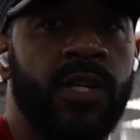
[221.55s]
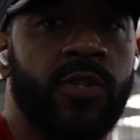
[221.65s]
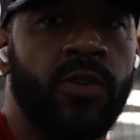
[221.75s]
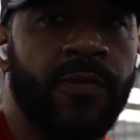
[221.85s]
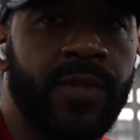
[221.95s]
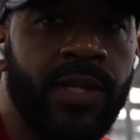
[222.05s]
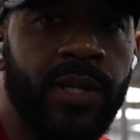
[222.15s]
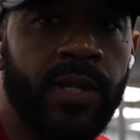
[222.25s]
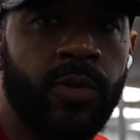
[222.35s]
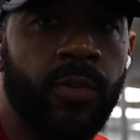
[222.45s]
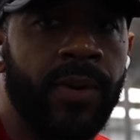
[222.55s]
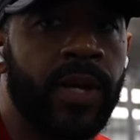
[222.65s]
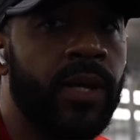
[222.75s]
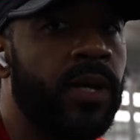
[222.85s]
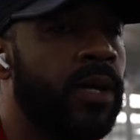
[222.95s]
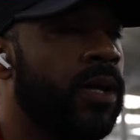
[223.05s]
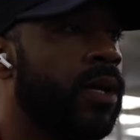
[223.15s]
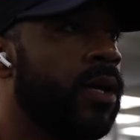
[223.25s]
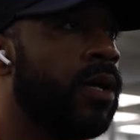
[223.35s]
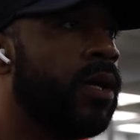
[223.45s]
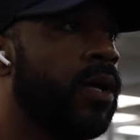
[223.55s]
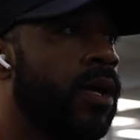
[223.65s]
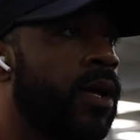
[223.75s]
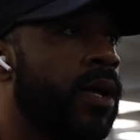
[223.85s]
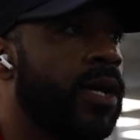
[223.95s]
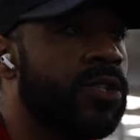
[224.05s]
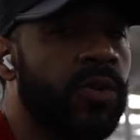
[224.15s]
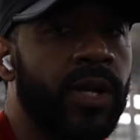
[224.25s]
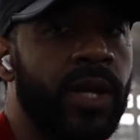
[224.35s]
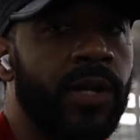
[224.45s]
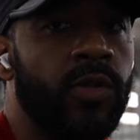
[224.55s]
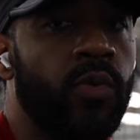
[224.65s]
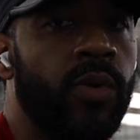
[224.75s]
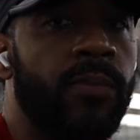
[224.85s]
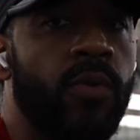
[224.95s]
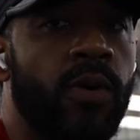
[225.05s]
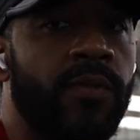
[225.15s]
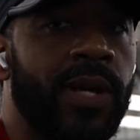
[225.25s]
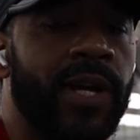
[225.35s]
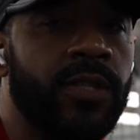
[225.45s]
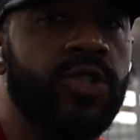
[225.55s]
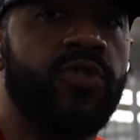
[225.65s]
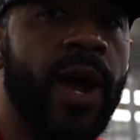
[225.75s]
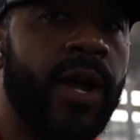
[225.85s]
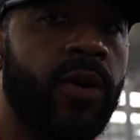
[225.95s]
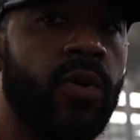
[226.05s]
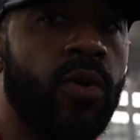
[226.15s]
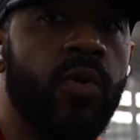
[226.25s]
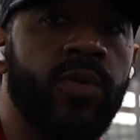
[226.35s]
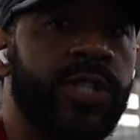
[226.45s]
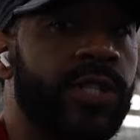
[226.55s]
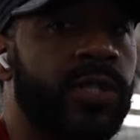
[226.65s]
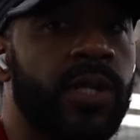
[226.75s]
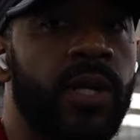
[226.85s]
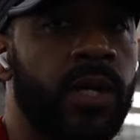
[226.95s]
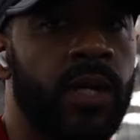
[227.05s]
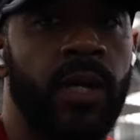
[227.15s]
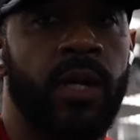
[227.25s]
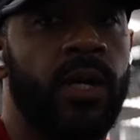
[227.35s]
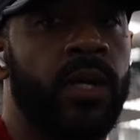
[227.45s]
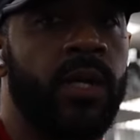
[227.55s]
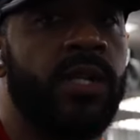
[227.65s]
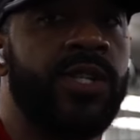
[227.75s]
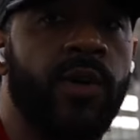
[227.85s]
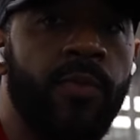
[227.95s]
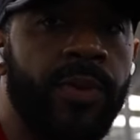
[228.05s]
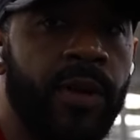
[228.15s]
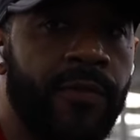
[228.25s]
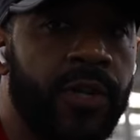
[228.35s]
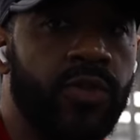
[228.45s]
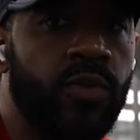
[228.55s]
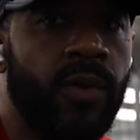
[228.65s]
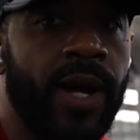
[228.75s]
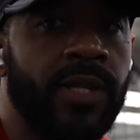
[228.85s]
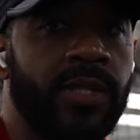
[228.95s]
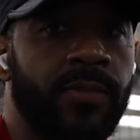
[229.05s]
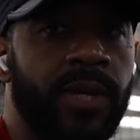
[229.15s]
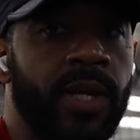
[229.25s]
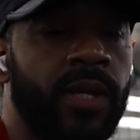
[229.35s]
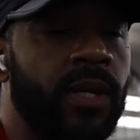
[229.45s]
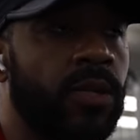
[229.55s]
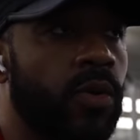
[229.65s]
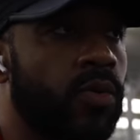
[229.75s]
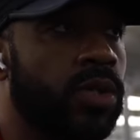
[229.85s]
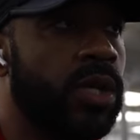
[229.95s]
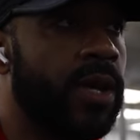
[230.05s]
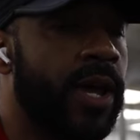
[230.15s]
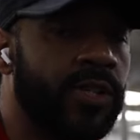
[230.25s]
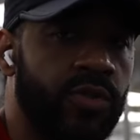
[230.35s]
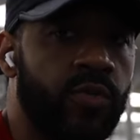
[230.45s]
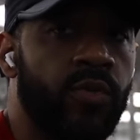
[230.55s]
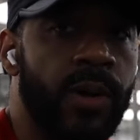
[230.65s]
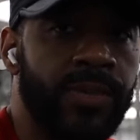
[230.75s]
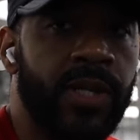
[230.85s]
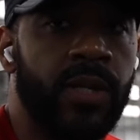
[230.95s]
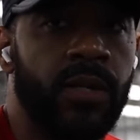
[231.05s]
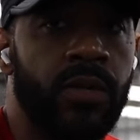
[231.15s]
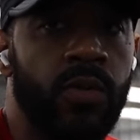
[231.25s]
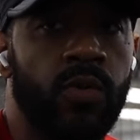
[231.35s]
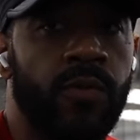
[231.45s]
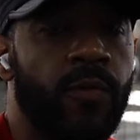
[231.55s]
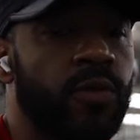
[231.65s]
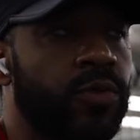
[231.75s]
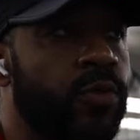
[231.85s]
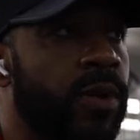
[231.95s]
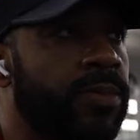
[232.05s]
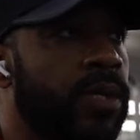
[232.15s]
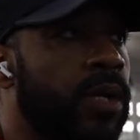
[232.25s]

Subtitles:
started to fatigue a little bit. I started kind of doing more of like a drag curl, which is still beneficial, right? Because I'm getting those extra reps in, those force reps,